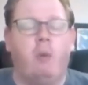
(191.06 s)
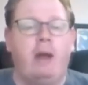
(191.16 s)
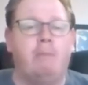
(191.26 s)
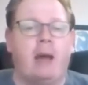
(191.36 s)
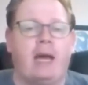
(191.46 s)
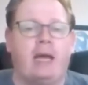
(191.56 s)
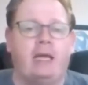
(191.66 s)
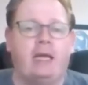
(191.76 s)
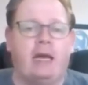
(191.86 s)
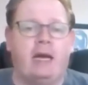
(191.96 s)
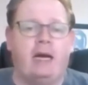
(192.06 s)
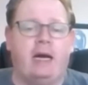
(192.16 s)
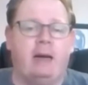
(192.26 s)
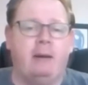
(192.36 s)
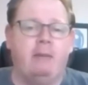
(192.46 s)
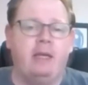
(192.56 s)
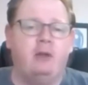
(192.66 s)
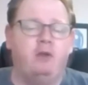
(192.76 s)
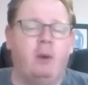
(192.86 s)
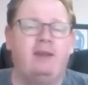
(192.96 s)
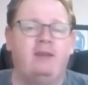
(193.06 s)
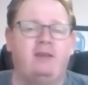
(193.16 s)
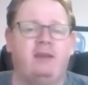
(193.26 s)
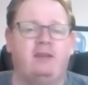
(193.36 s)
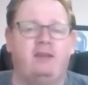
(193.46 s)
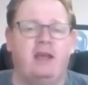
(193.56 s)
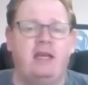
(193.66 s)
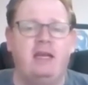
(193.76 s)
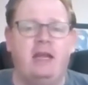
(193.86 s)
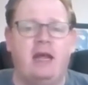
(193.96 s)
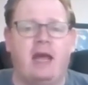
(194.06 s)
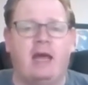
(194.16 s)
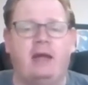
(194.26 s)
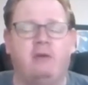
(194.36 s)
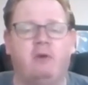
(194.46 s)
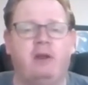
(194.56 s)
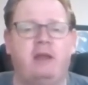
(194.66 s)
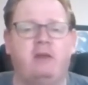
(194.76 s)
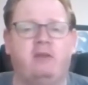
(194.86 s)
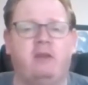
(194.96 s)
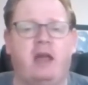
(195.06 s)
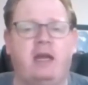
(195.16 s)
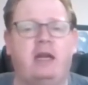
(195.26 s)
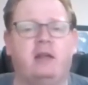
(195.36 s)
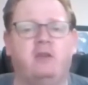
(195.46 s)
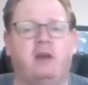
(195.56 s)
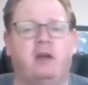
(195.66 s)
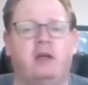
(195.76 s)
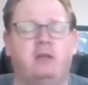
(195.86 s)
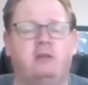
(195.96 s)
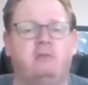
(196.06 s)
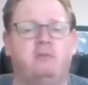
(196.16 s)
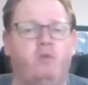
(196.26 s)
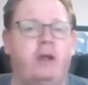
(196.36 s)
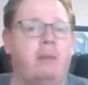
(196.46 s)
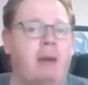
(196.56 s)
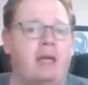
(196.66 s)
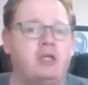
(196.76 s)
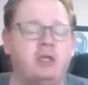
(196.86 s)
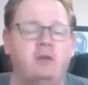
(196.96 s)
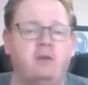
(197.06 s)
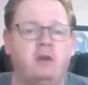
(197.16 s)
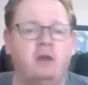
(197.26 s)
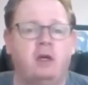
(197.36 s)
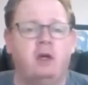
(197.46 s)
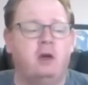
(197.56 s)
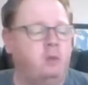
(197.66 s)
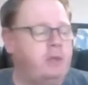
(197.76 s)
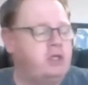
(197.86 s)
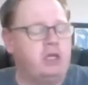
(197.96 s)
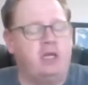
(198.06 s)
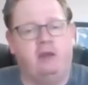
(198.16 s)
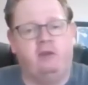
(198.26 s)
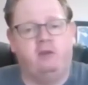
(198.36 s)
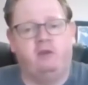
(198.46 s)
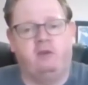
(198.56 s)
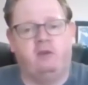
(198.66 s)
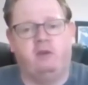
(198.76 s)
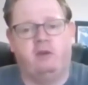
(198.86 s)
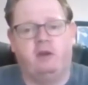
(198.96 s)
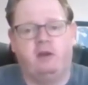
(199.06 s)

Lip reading: went back in 2016 and released Headhunter Reimagined, which is